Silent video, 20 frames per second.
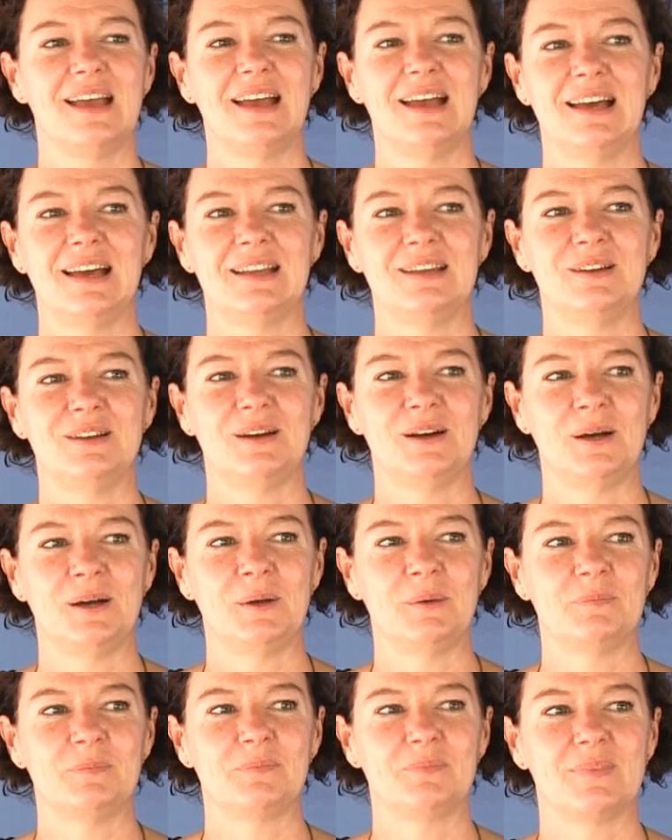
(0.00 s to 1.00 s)
and
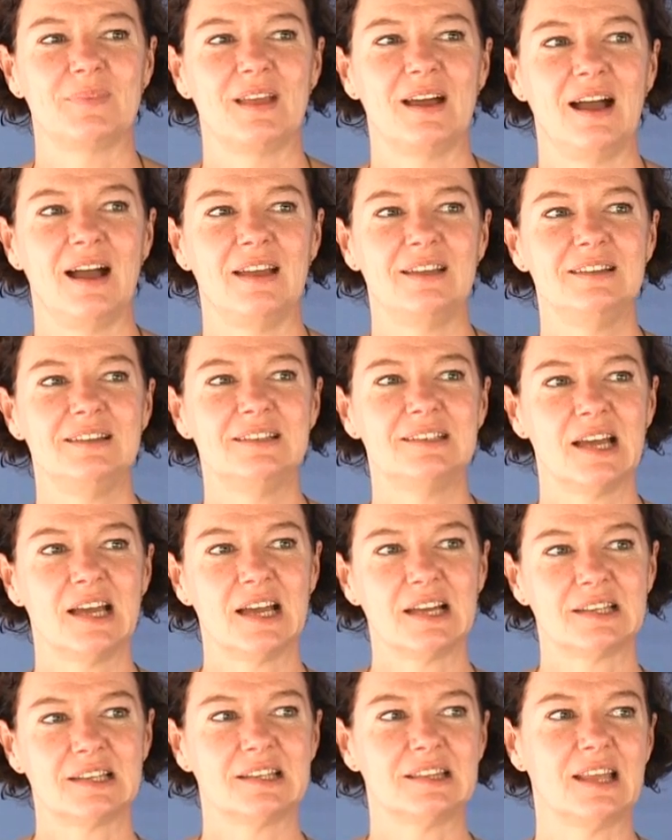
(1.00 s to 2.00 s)
uh, I
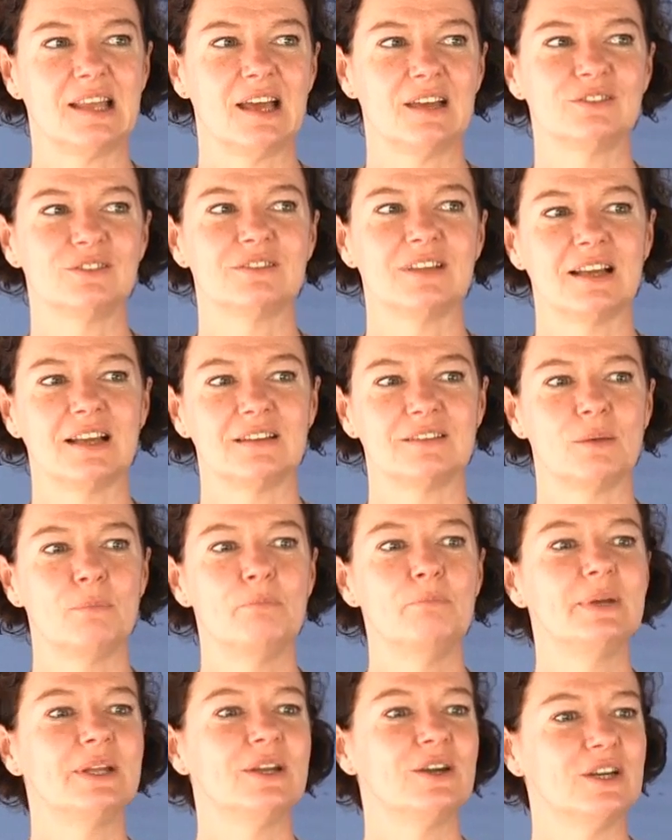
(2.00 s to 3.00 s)
detect that there's like
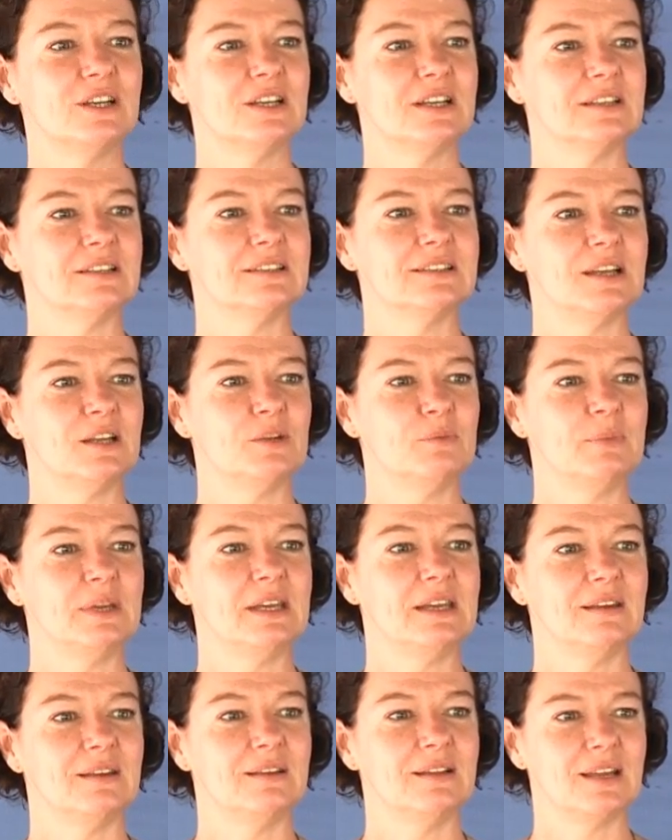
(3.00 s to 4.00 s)
some bitterness in
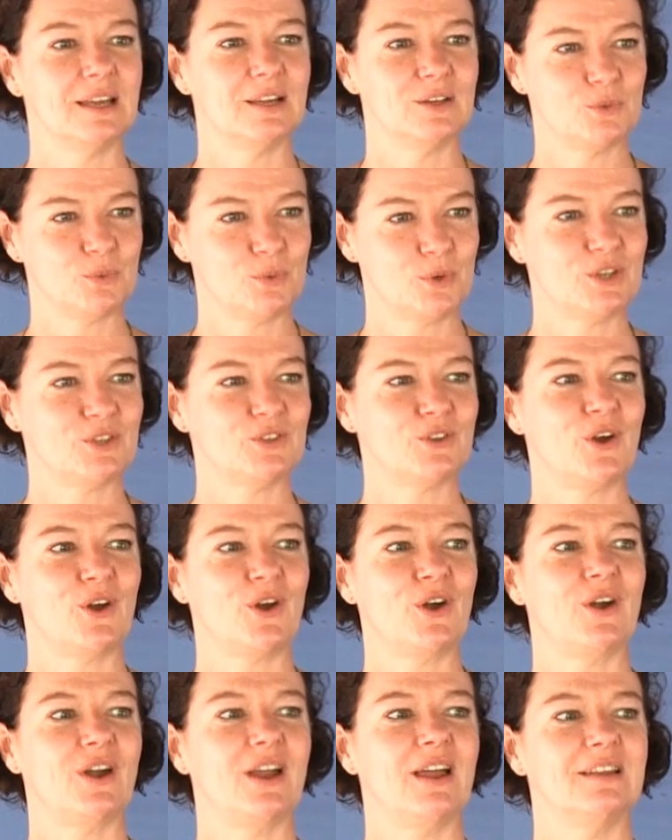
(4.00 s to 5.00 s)
me, like towards
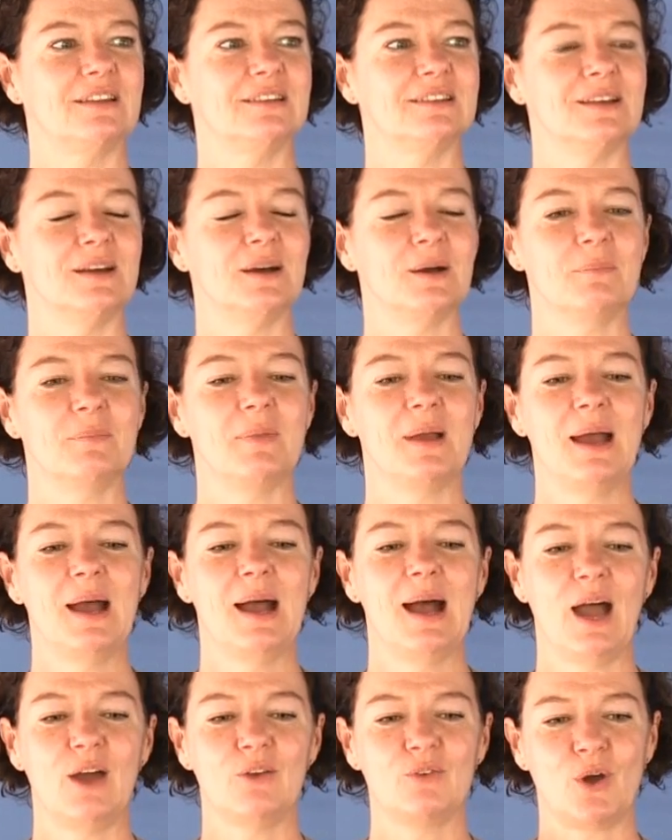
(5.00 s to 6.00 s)
her, and um,
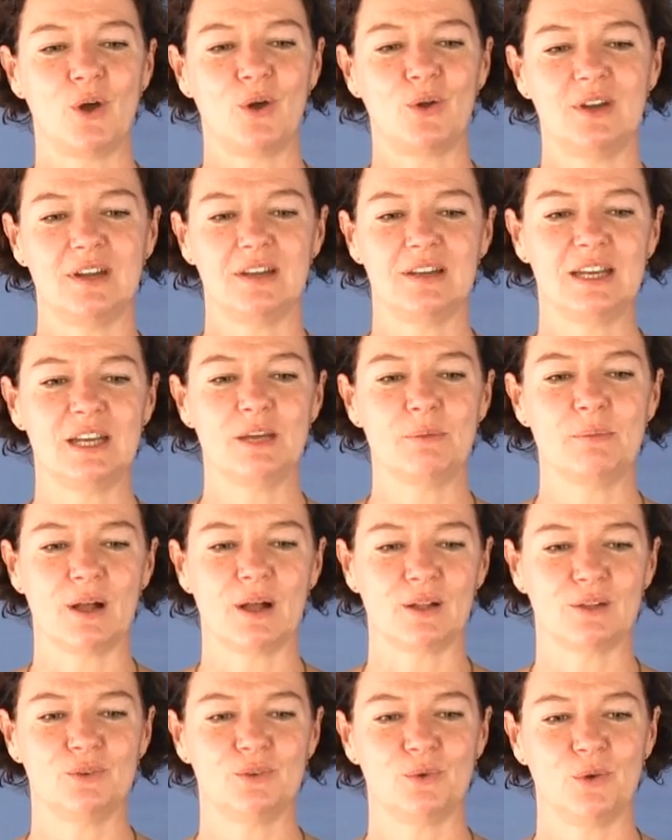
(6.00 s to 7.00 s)
I wrote an
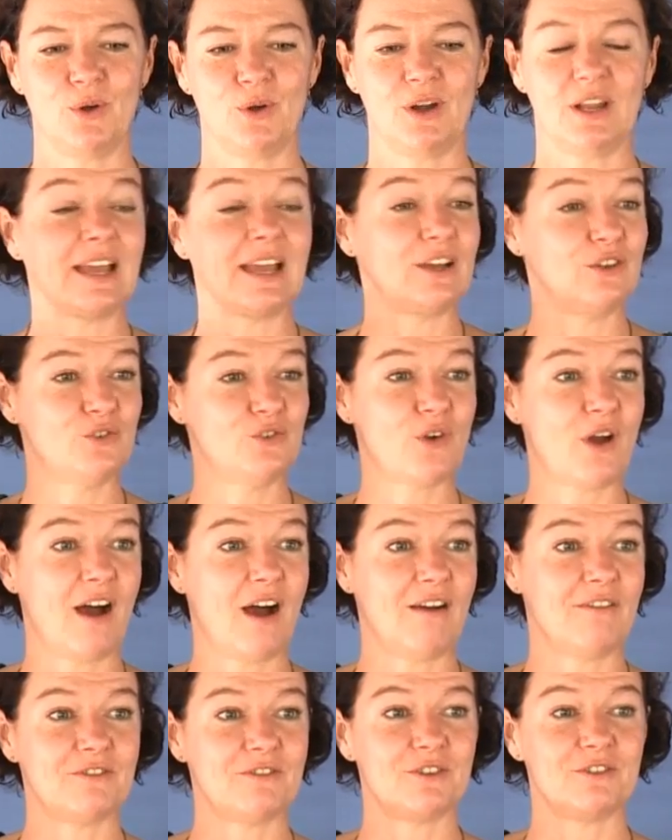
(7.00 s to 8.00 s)
email to her, like a
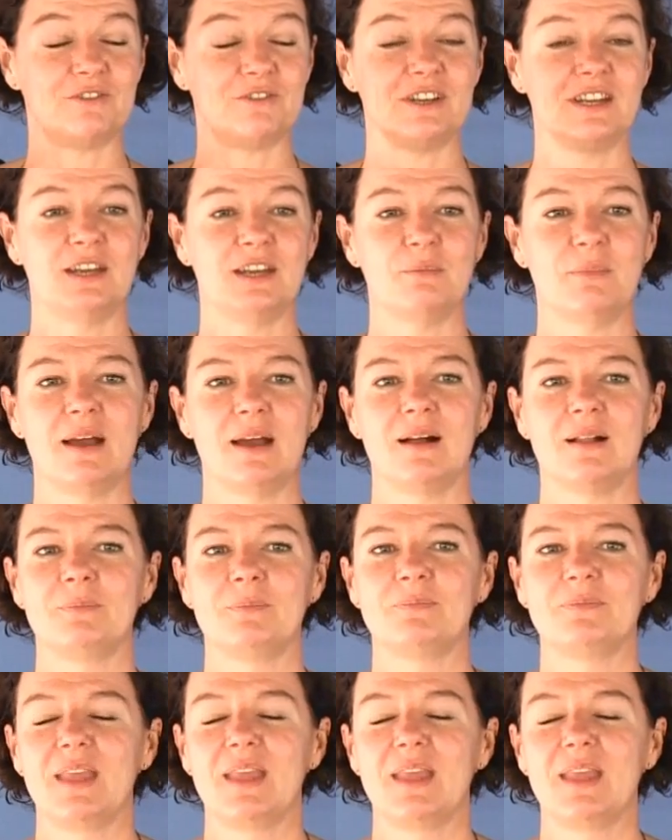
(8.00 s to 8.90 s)
draft of an email,